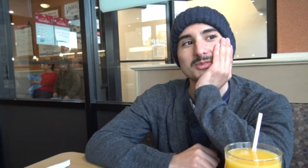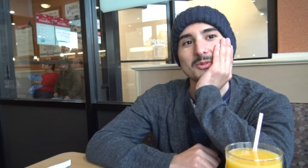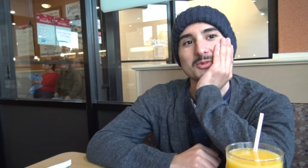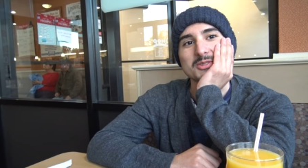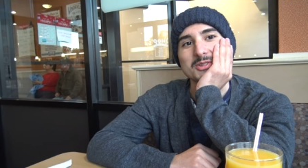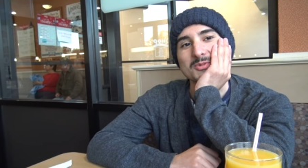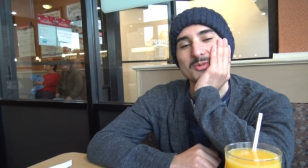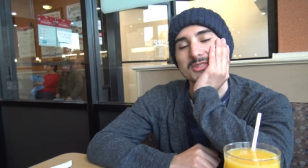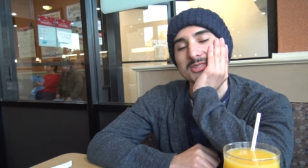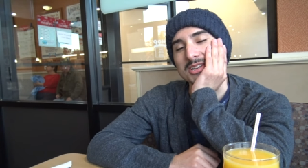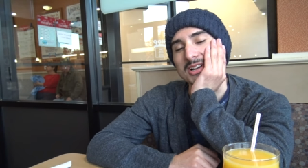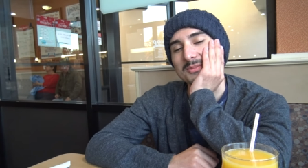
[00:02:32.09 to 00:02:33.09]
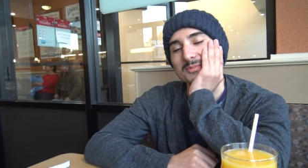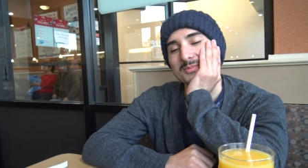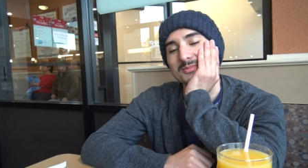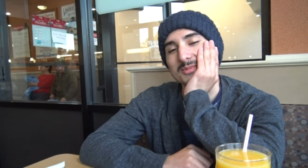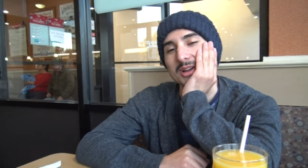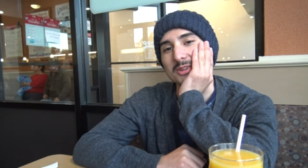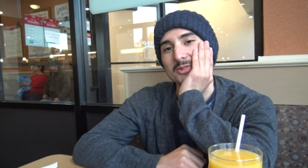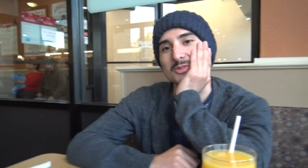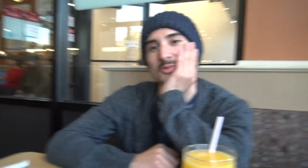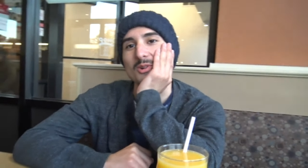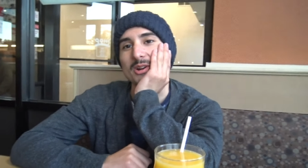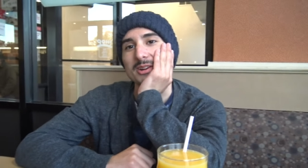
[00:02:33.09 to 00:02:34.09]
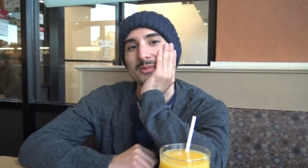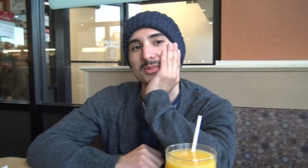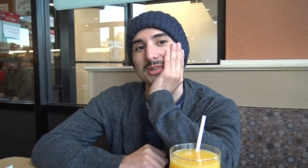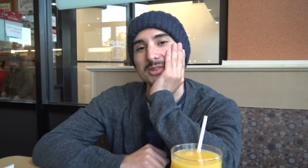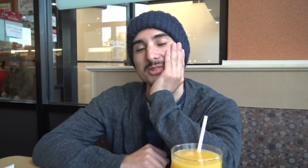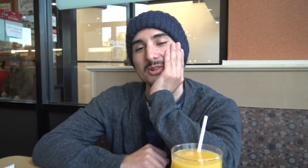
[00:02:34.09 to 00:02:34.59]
There was this one time I used to work at a place